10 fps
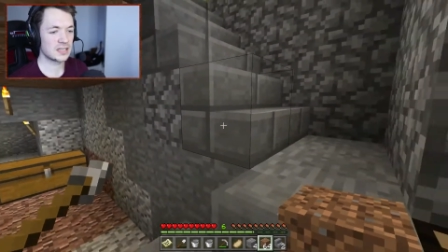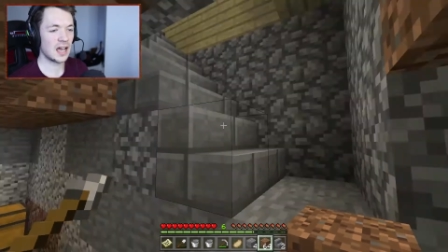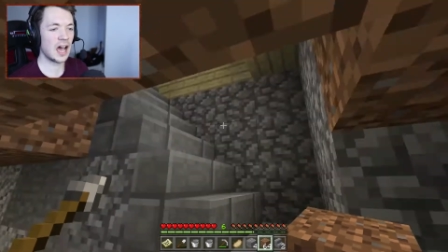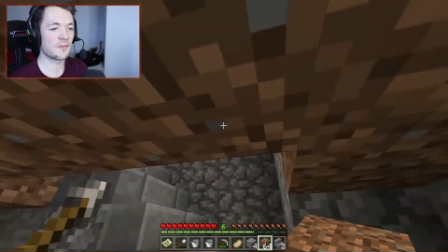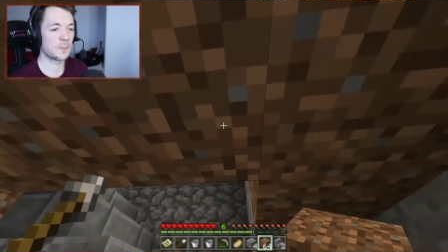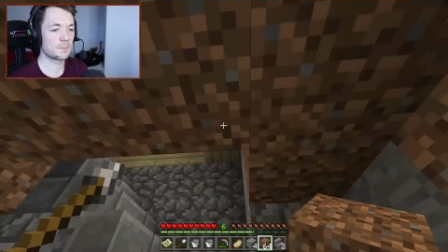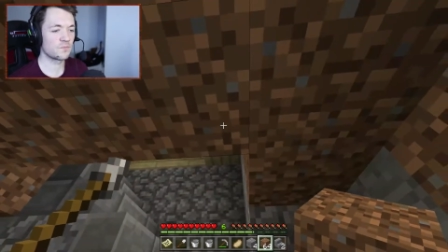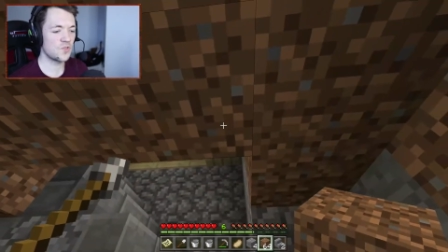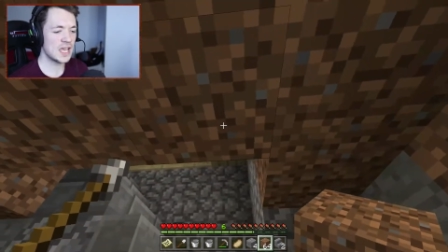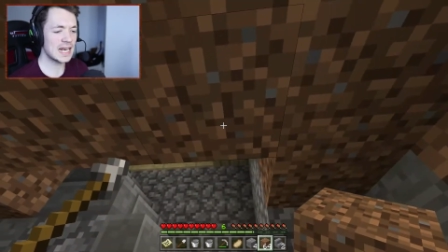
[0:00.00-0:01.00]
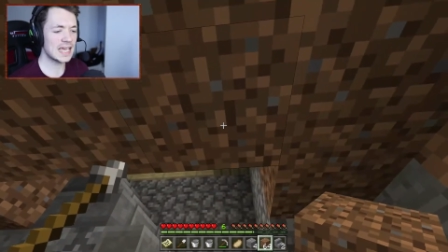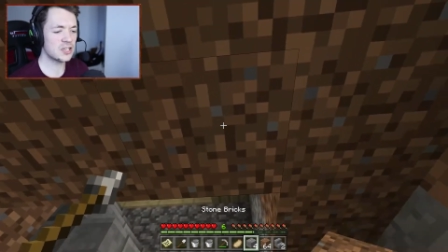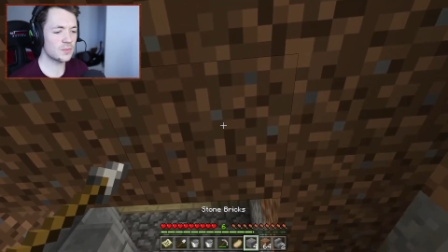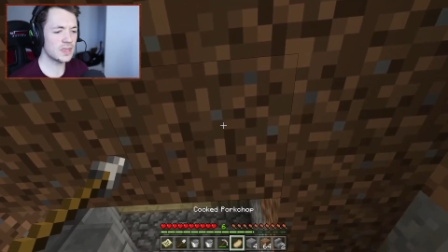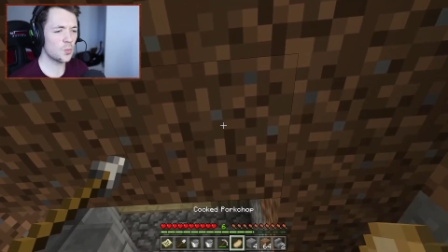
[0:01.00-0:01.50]
ah, for, really?
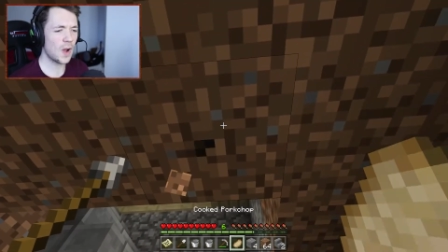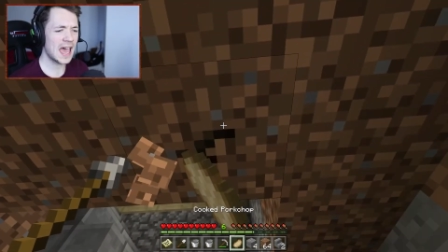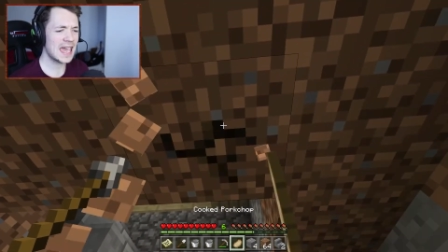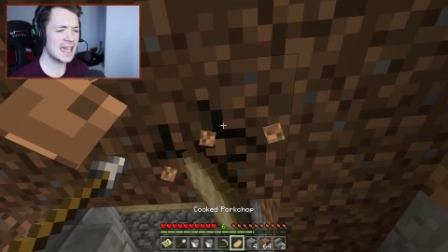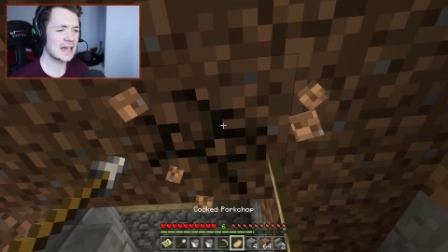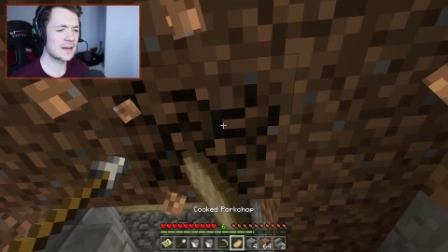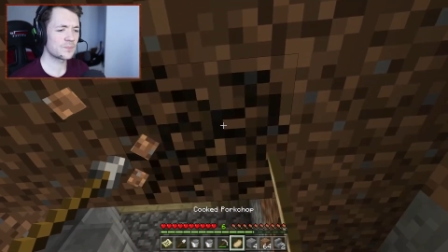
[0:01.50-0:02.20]
You're in the way?